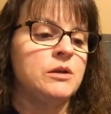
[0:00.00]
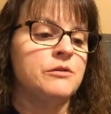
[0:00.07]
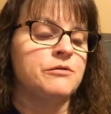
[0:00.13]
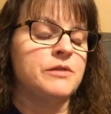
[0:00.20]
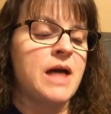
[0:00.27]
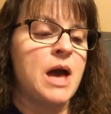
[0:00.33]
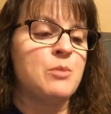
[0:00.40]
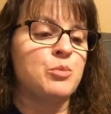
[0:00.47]

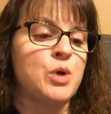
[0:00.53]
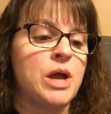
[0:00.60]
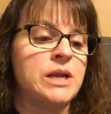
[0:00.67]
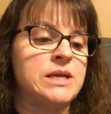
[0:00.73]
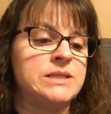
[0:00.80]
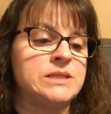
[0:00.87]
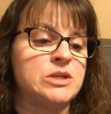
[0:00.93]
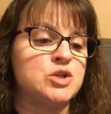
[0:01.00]
flatbread
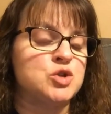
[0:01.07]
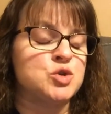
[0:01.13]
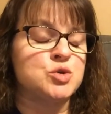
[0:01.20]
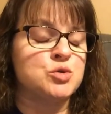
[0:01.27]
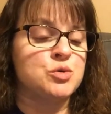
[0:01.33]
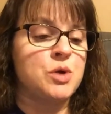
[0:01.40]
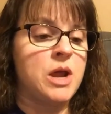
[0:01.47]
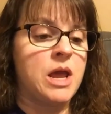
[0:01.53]
is a
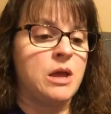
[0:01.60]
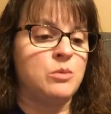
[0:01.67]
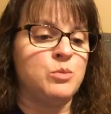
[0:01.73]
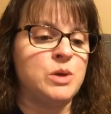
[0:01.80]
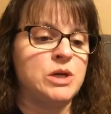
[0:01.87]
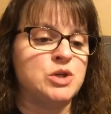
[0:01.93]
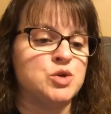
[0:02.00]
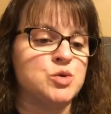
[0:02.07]
tray
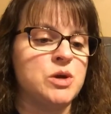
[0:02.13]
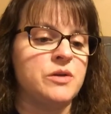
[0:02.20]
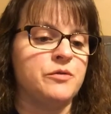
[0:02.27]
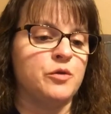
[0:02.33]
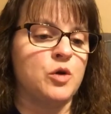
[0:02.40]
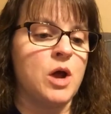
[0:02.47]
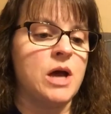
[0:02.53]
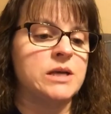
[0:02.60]
big treat
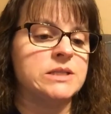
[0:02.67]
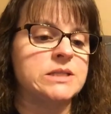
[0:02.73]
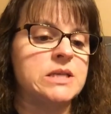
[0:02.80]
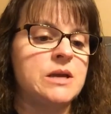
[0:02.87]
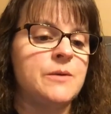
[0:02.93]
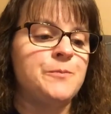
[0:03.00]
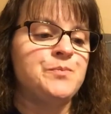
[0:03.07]
for us